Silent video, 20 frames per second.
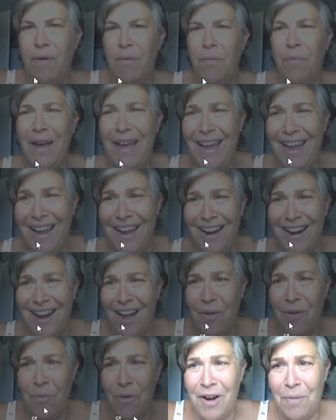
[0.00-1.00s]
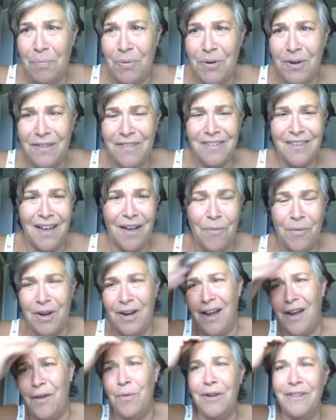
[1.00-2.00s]
But wait, I want
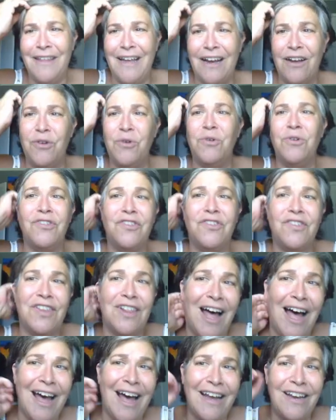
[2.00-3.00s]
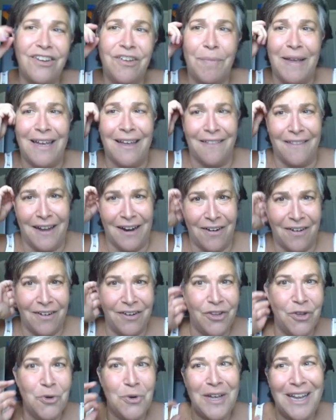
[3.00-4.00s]
that Google slide to be in there.
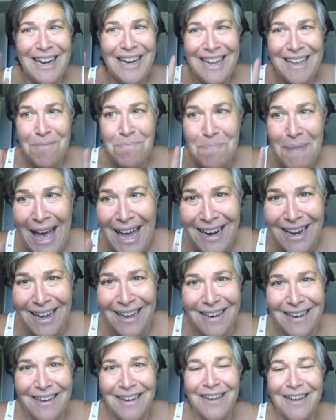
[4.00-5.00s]
You can embed it.